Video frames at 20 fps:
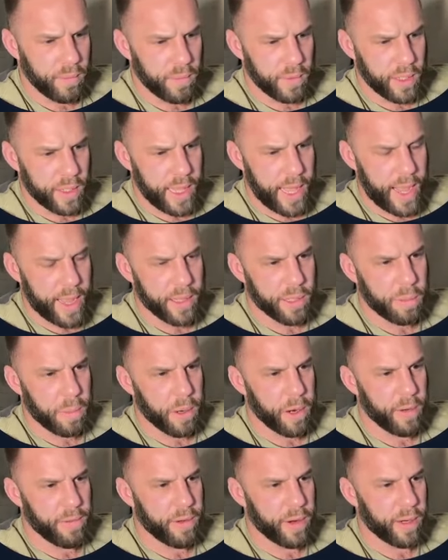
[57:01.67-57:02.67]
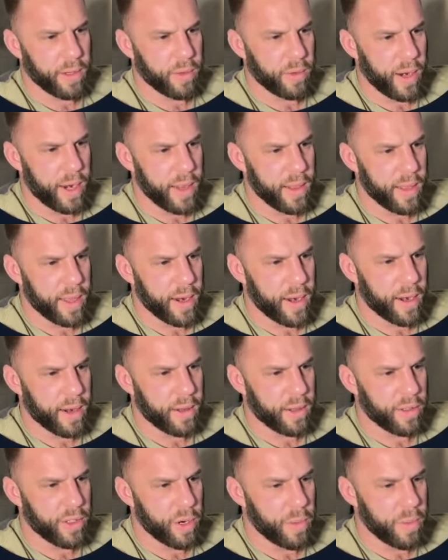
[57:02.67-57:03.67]
That is perfect right there.
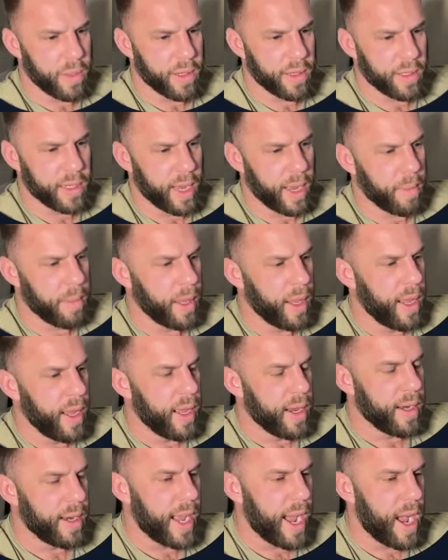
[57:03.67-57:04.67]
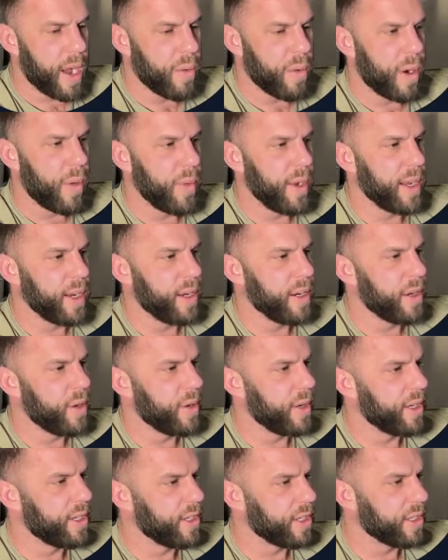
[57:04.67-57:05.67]
Let's open this up. Now what we can
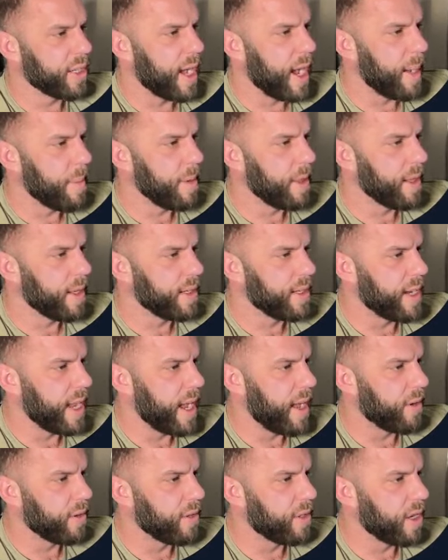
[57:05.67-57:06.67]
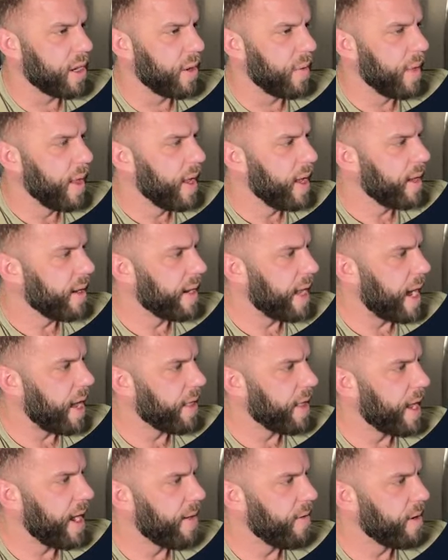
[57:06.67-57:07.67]
do is just copy this down. So now
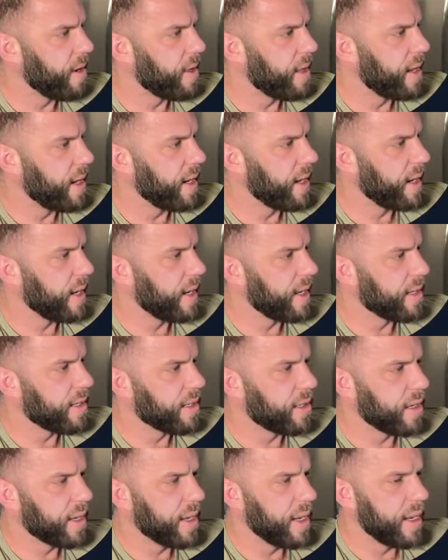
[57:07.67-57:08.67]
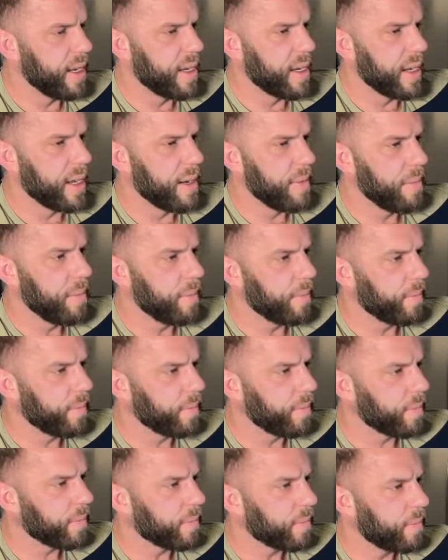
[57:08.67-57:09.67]
that everything is looking good,
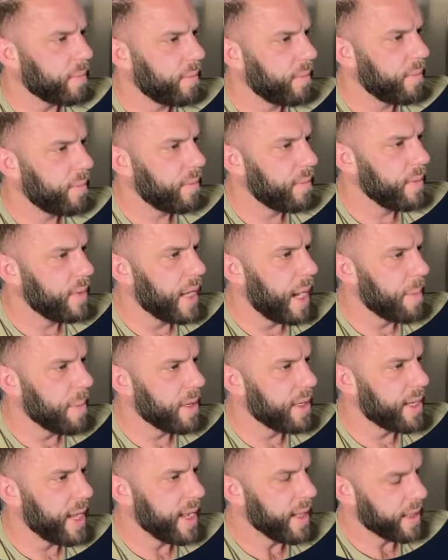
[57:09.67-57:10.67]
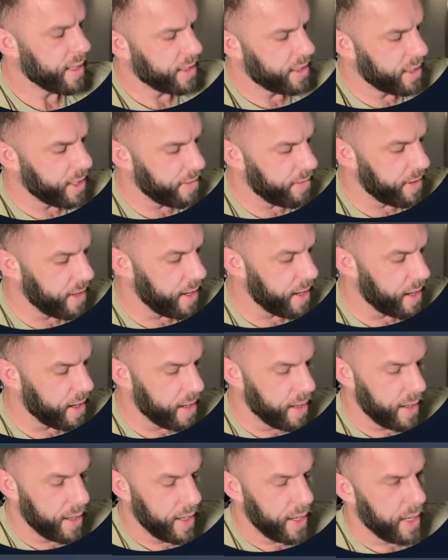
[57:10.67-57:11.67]
I'm going to take this div
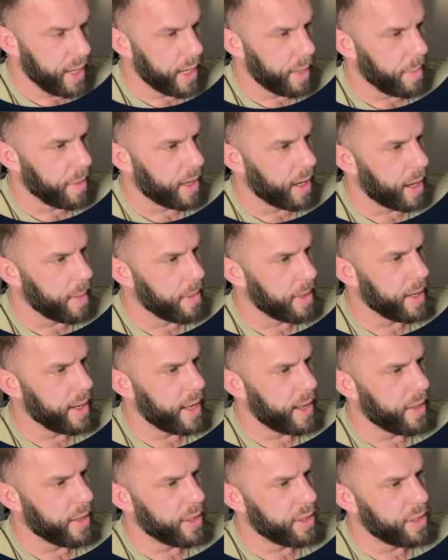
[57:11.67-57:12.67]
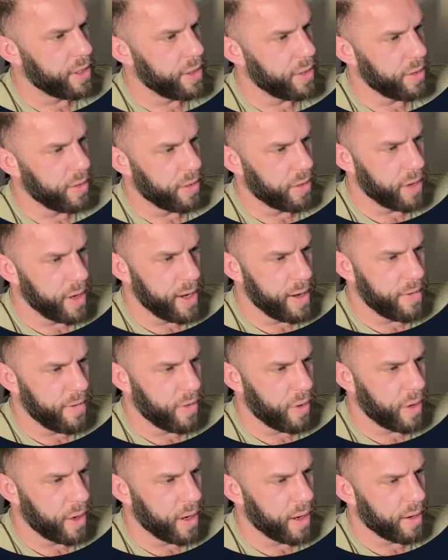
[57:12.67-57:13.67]
here. I'm going to copy it down. That's two, three,
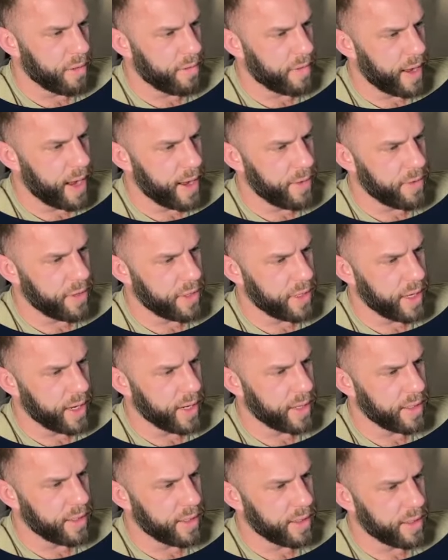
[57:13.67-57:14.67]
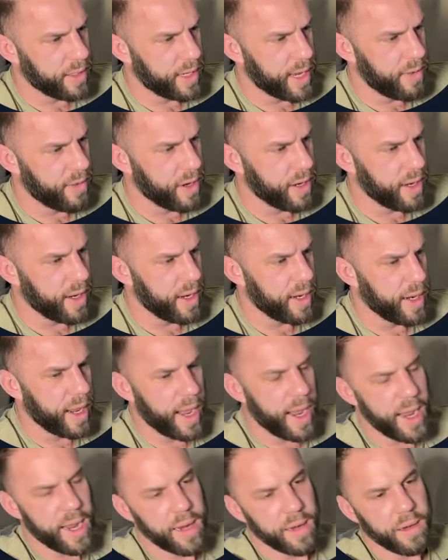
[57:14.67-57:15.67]
four, five, six, seven, and
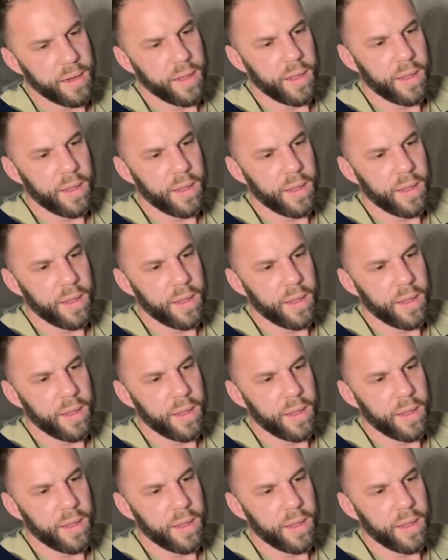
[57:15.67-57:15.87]
8.